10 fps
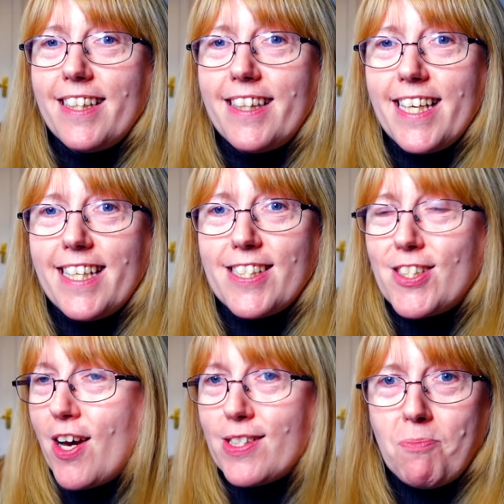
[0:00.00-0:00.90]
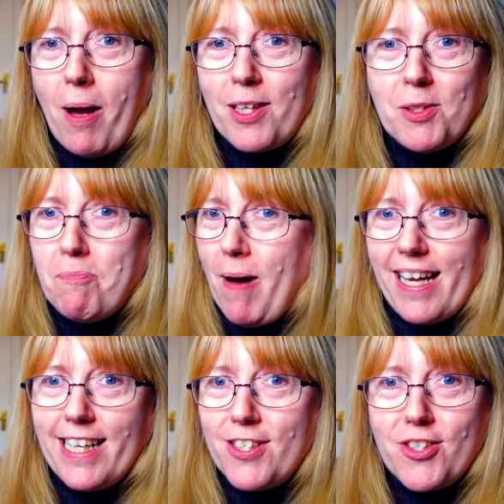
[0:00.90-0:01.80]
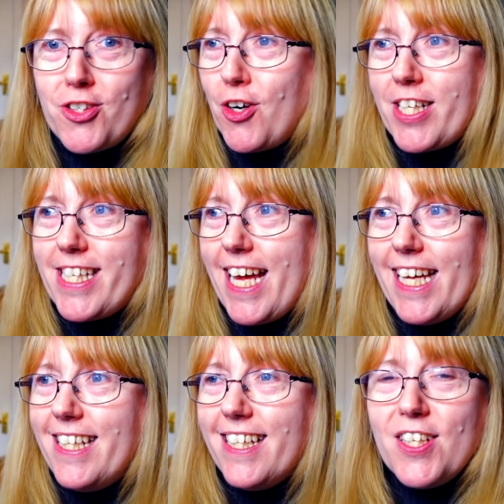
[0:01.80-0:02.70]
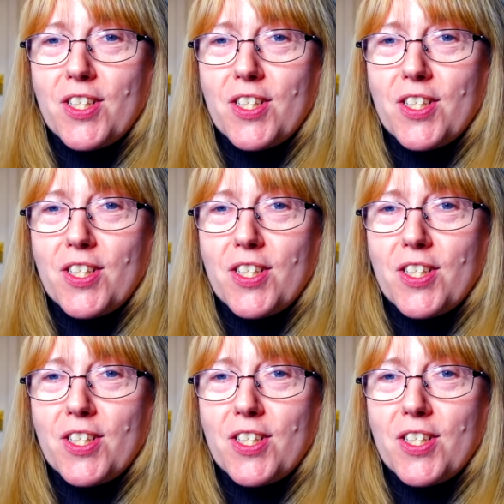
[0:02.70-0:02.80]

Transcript: the Star-Spangled Banner chucked in?